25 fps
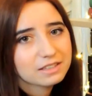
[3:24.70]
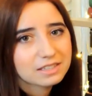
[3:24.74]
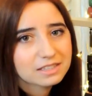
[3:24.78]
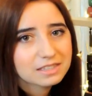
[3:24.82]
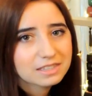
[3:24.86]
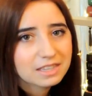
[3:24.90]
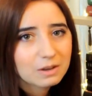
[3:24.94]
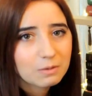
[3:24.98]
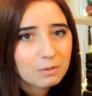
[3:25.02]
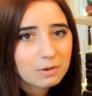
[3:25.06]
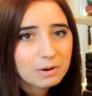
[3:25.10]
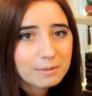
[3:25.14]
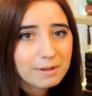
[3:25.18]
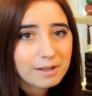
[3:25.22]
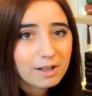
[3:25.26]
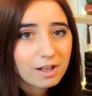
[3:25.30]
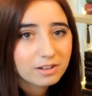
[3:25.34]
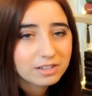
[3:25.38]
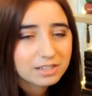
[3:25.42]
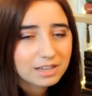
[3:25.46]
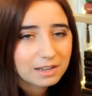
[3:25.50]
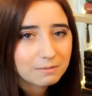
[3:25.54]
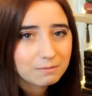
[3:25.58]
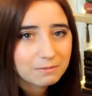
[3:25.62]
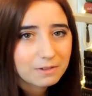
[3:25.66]
this is like one of my
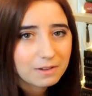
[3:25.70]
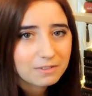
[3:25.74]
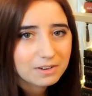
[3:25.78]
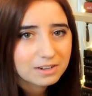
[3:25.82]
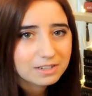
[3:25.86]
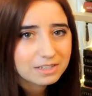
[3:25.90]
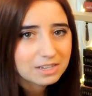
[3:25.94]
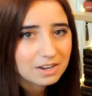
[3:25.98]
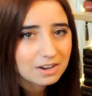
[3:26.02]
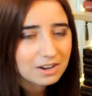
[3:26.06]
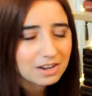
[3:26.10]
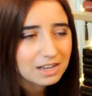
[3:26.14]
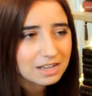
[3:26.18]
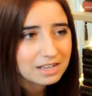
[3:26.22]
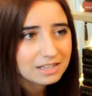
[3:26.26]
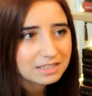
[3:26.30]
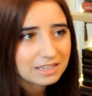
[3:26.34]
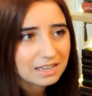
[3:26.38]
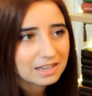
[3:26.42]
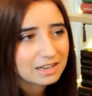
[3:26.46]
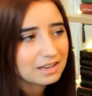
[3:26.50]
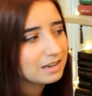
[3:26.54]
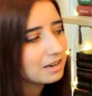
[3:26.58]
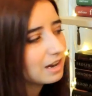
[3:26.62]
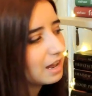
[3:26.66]
all-time favorite series,
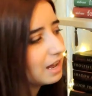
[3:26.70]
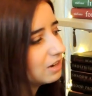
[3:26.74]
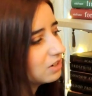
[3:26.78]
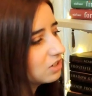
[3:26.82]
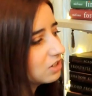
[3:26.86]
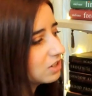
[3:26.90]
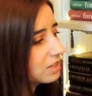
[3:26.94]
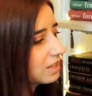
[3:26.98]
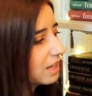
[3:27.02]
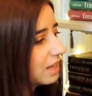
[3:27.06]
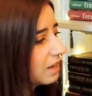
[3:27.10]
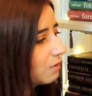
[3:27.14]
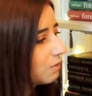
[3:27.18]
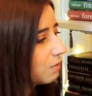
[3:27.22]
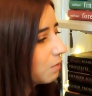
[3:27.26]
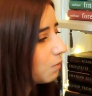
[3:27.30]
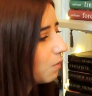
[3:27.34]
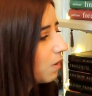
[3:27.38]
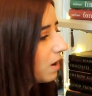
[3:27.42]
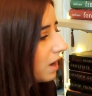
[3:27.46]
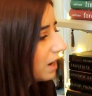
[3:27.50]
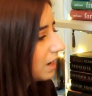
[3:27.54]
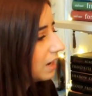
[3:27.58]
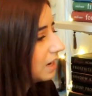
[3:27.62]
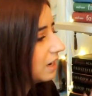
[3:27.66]
and I just like
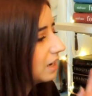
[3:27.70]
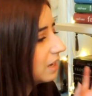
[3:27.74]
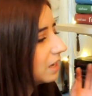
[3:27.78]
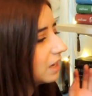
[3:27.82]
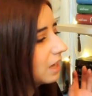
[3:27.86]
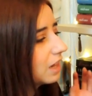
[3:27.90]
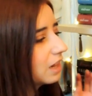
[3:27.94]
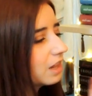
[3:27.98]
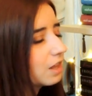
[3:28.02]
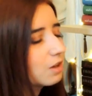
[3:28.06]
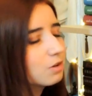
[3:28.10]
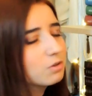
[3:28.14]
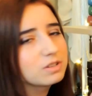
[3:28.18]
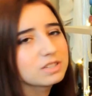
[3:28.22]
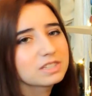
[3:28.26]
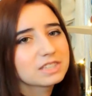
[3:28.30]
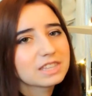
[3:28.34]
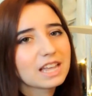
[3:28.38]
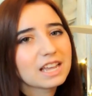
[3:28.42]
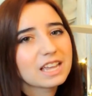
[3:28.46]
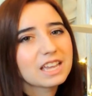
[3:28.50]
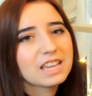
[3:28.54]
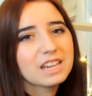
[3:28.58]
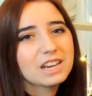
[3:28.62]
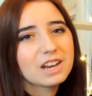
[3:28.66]
wanted it close,
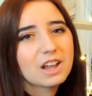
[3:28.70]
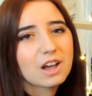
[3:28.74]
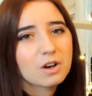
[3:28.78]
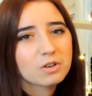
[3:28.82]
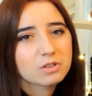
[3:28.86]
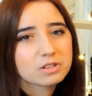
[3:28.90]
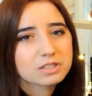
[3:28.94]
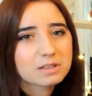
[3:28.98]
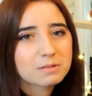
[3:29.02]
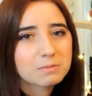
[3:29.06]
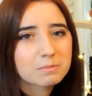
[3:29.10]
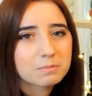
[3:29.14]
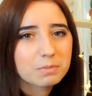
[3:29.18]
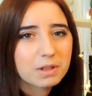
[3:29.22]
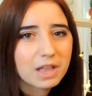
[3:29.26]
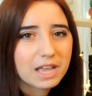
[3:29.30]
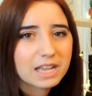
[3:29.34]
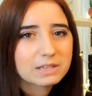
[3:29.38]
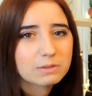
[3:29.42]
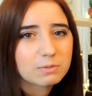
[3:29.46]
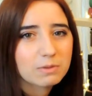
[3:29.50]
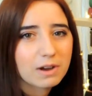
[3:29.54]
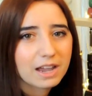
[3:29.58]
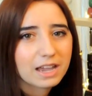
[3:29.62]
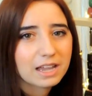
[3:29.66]
like, you know, some
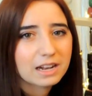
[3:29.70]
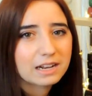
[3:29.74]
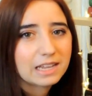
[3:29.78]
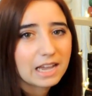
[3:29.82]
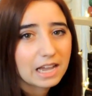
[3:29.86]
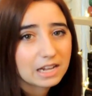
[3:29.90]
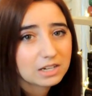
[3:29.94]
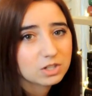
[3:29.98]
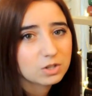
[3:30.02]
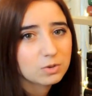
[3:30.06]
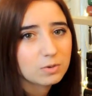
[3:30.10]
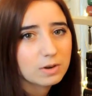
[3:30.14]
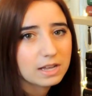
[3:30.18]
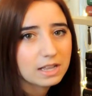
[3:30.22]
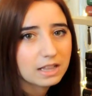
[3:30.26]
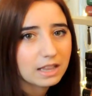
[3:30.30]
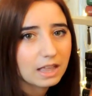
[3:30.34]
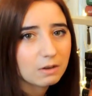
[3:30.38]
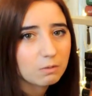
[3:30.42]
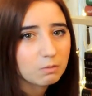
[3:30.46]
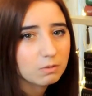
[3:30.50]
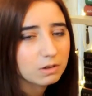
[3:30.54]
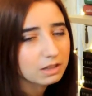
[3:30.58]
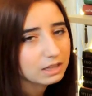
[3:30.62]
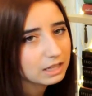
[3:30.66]
place where I can get to it
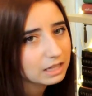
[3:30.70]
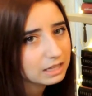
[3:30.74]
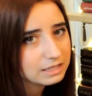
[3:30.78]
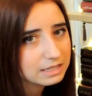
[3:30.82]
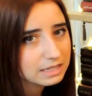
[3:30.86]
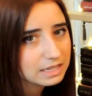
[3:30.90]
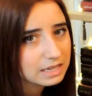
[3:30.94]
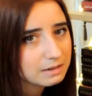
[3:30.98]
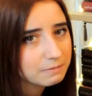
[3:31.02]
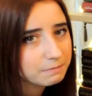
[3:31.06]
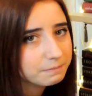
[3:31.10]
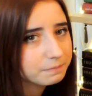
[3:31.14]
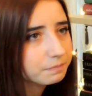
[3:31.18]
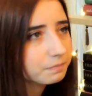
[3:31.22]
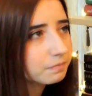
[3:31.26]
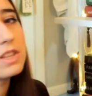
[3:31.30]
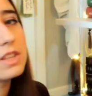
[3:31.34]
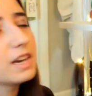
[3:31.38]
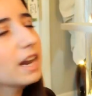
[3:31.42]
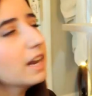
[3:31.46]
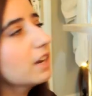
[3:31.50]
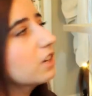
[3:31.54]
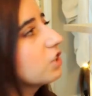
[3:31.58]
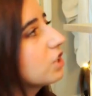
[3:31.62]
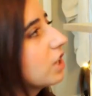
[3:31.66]
like really easy.
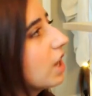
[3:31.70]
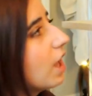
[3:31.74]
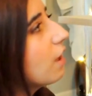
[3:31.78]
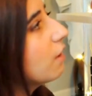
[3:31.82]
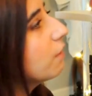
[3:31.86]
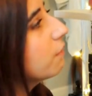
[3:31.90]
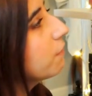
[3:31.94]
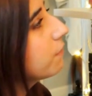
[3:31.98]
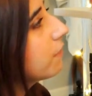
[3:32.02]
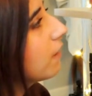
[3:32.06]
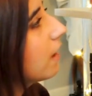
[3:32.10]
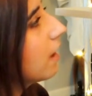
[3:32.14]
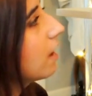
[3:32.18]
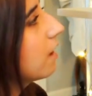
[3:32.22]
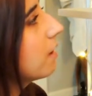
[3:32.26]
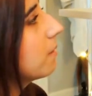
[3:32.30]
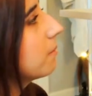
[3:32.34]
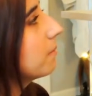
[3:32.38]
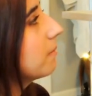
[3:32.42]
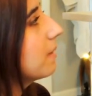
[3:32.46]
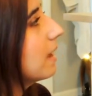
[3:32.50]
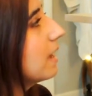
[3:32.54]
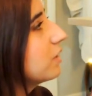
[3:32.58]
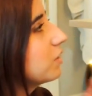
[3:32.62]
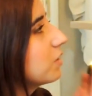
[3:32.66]
The next shelf,
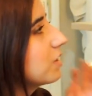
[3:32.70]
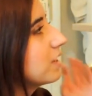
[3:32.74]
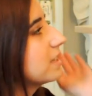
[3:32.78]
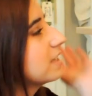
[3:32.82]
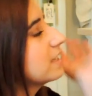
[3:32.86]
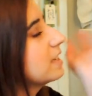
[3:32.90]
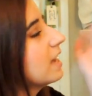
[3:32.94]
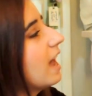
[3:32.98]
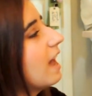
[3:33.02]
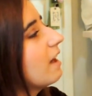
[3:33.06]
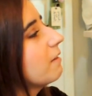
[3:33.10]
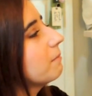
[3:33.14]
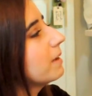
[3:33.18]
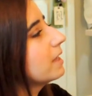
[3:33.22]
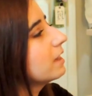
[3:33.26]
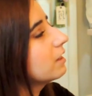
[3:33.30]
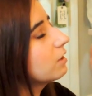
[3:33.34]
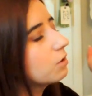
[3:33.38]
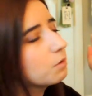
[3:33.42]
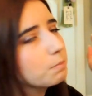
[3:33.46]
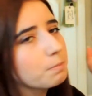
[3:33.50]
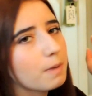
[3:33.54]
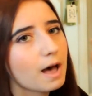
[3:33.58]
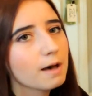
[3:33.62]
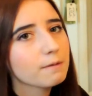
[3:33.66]
as you can see, I have my
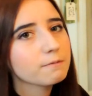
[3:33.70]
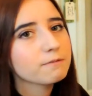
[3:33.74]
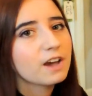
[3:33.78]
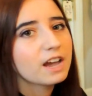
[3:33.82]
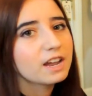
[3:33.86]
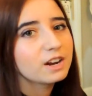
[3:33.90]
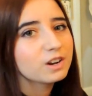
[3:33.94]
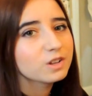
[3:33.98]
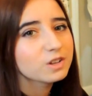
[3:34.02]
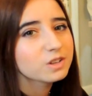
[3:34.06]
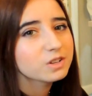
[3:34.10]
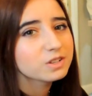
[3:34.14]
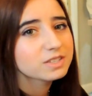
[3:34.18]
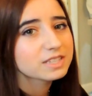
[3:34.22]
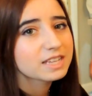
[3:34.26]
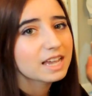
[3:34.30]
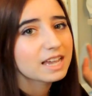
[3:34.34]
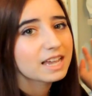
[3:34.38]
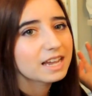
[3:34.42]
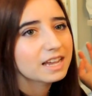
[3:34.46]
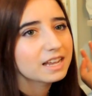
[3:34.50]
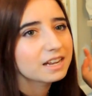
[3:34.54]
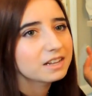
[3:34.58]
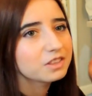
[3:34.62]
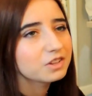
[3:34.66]
little pop vinyls,
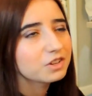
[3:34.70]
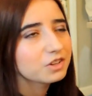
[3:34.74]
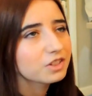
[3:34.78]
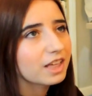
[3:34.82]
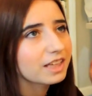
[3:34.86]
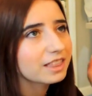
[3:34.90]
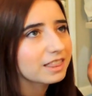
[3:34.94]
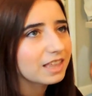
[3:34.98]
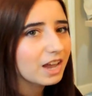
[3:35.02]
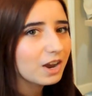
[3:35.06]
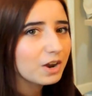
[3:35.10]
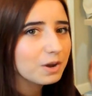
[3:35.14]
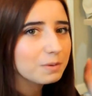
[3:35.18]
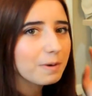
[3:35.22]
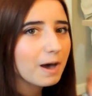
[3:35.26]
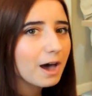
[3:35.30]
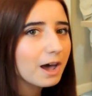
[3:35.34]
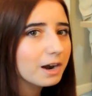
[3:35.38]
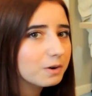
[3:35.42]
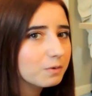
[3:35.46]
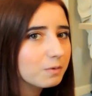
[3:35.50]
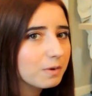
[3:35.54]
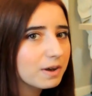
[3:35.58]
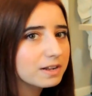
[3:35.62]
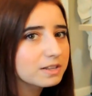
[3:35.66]
and they're like the Harry
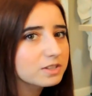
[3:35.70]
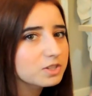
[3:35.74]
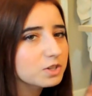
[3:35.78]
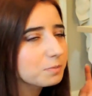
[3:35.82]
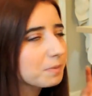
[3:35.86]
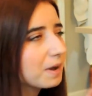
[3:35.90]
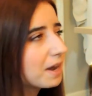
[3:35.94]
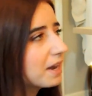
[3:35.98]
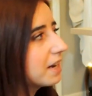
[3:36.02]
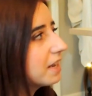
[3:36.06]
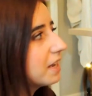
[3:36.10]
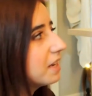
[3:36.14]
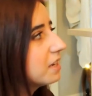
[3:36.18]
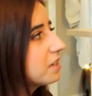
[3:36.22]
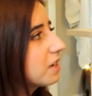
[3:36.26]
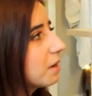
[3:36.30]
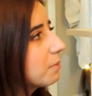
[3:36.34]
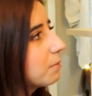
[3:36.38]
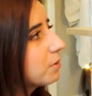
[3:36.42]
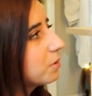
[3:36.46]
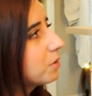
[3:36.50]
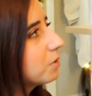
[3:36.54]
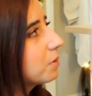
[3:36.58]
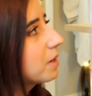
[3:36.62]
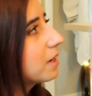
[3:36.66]
Potter ones, Hermione and
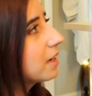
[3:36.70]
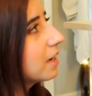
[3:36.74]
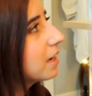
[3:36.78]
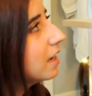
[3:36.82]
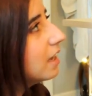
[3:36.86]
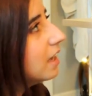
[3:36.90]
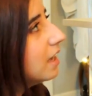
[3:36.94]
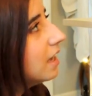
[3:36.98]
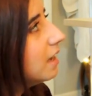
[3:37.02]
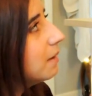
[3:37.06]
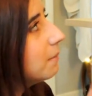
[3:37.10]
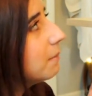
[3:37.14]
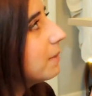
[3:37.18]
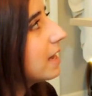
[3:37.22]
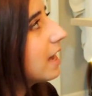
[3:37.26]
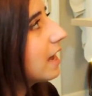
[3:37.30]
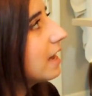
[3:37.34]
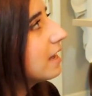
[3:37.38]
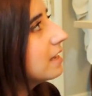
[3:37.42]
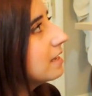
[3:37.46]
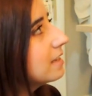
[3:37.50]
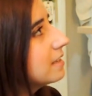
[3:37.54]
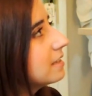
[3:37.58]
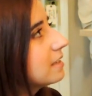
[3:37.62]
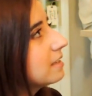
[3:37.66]
Dumbledore,
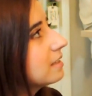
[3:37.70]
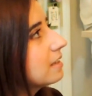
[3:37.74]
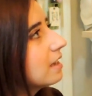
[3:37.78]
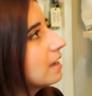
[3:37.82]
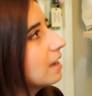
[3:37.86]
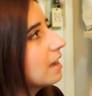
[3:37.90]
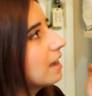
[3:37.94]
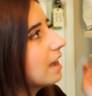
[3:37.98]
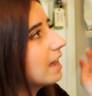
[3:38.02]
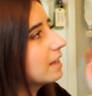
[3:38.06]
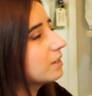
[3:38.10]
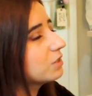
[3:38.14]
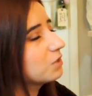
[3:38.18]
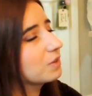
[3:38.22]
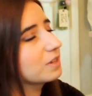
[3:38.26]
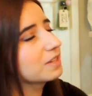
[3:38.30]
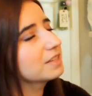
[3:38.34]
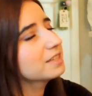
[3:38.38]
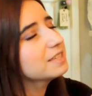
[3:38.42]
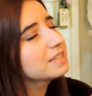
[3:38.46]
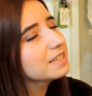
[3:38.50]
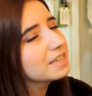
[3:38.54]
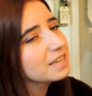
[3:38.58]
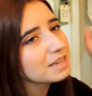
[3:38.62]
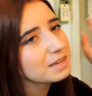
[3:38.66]
because as you
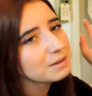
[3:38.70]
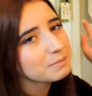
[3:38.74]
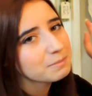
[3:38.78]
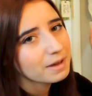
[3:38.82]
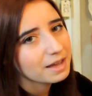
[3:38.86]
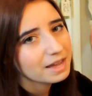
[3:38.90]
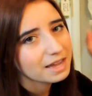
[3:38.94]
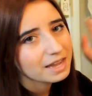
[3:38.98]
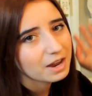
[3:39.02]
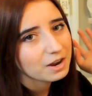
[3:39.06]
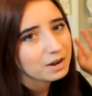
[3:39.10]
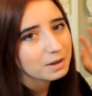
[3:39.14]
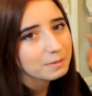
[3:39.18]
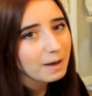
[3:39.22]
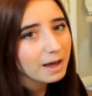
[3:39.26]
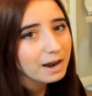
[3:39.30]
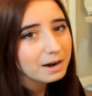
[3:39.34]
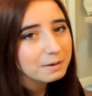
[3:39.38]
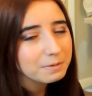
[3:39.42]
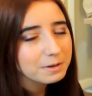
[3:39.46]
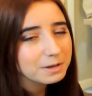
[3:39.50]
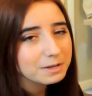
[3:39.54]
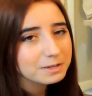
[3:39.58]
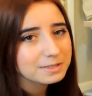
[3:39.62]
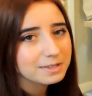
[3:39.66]
can see, my Harry
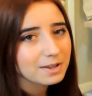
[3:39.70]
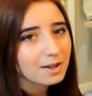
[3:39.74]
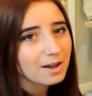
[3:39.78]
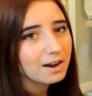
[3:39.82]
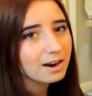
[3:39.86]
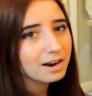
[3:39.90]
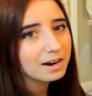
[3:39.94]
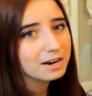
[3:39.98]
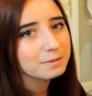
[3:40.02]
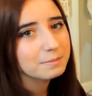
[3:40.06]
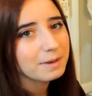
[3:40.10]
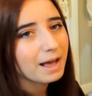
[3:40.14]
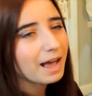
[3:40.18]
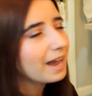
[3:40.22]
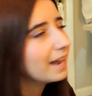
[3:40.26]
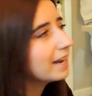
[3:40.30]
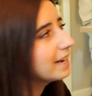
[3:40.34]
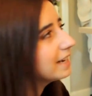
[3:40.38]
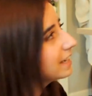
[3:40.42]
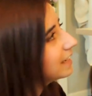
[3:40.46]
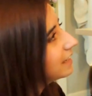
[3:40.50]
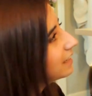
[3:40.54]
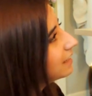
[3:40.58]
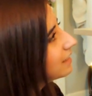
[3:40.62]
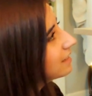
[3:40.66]
Potter books are
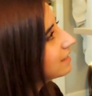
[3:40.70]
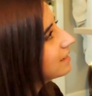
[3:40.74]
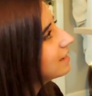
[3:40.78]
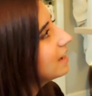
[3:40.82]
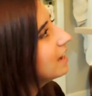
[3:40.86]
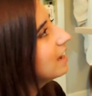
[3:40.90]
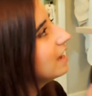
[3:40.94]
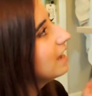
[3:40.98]
behind it.